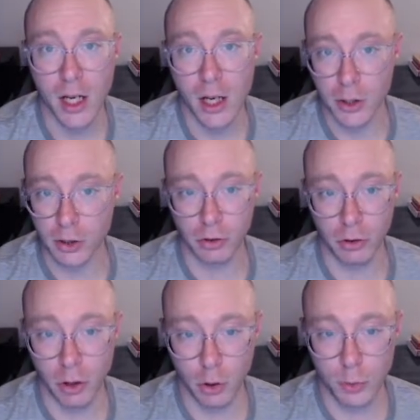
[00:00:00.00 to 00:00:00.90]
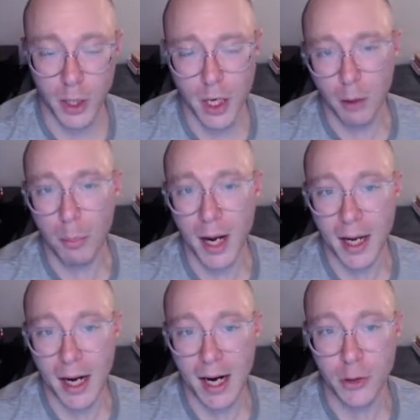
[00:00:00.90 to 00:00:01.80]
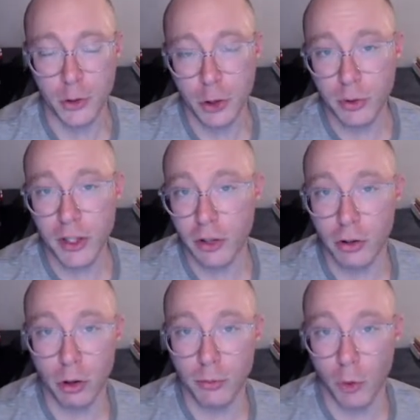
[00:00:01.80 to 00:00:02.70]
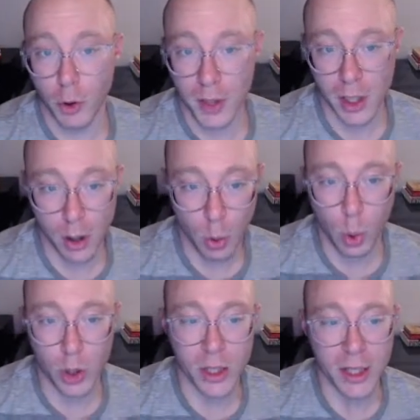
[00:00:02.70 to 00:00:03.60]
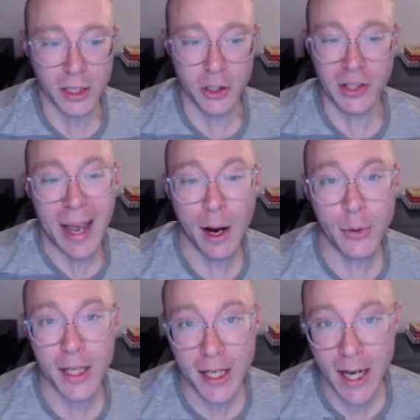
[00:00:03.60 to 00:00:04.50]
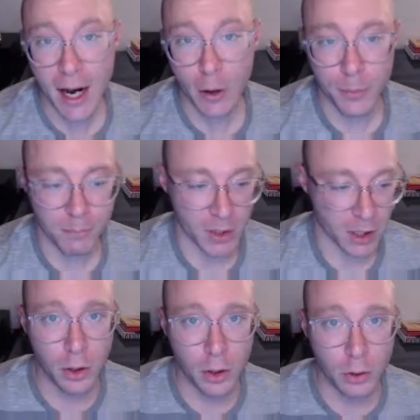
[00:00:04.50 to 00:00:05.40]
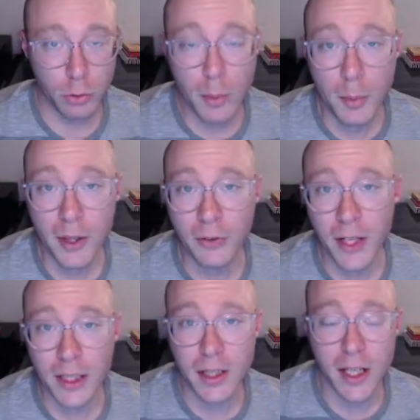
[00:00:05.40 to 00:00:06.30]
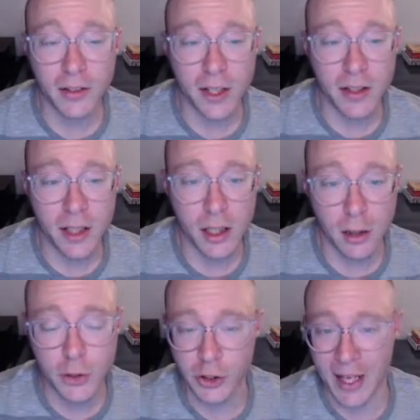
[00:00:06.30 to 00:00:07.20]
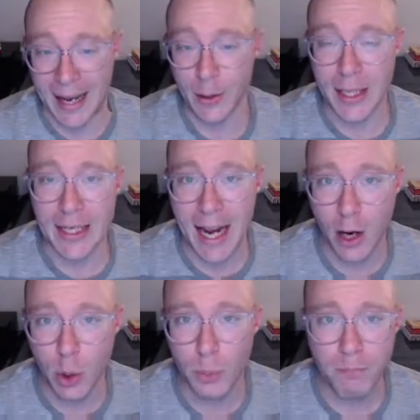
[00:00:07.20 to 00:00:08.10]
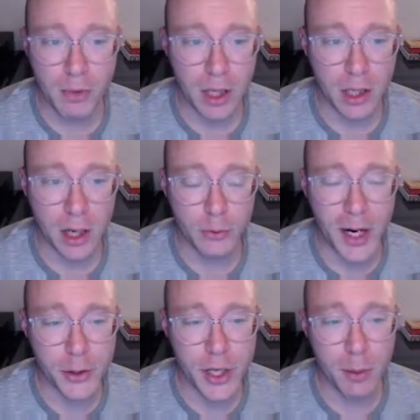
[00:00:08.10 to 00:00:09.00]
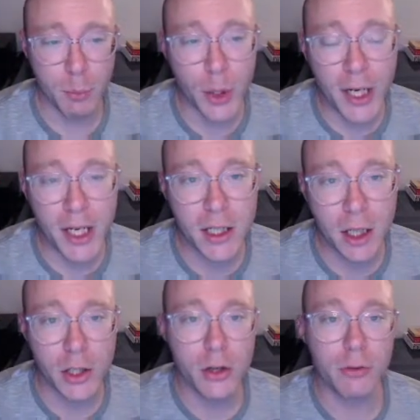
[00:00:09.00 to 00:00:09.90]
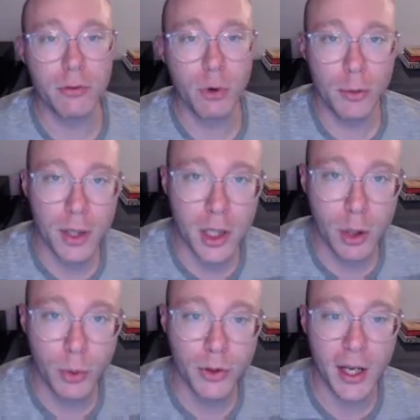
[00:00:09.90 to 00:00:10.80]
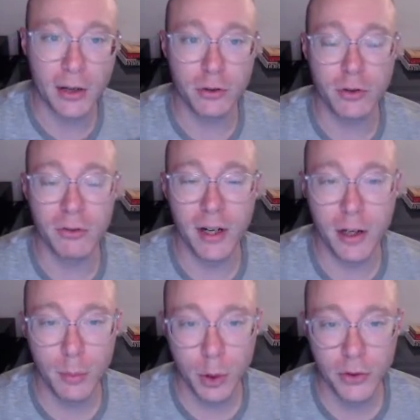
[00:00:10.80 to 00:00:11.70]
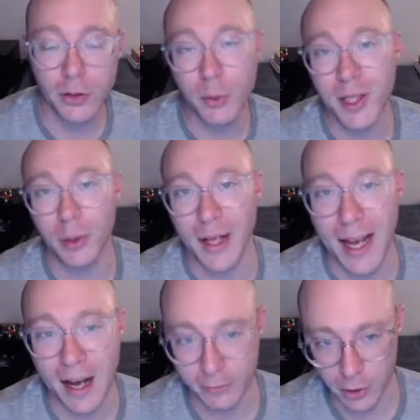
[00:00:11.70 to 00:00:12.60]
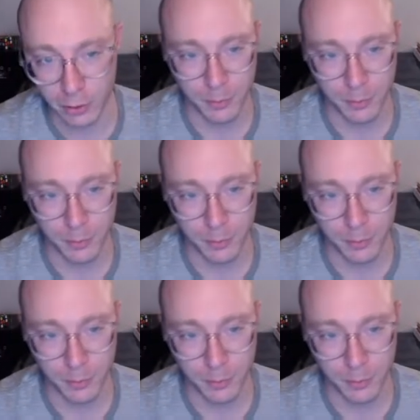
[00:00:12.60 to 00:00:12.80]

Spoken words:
the slope by either using the slope formula or just counting it out. So I'm a big fan on the SAT of just counting it out. I'd rather not bring in another formula with extra variables if we don't have to.